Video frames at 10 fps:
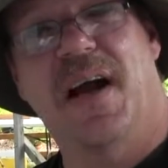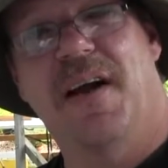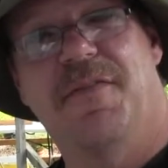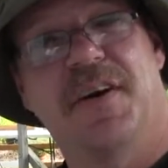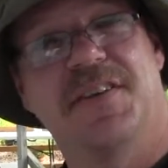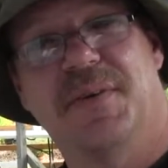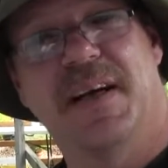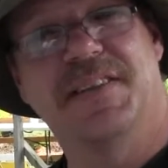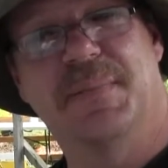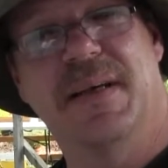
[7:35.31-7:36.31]
our first
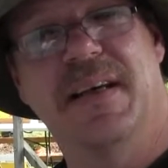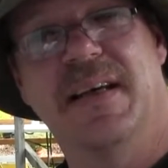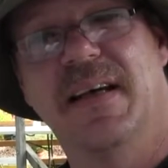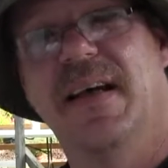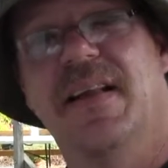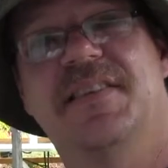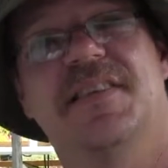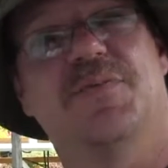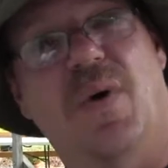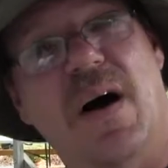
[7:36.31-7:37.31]
recipe. This
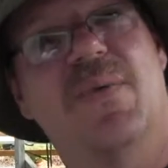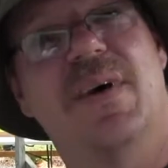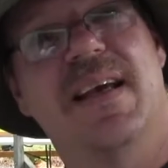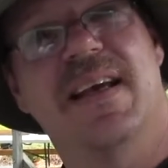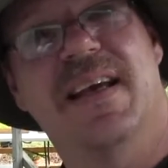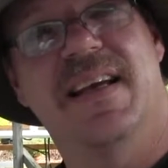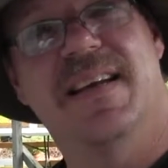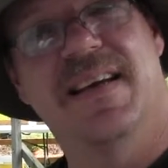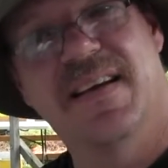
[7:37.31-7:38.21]
is what we eat.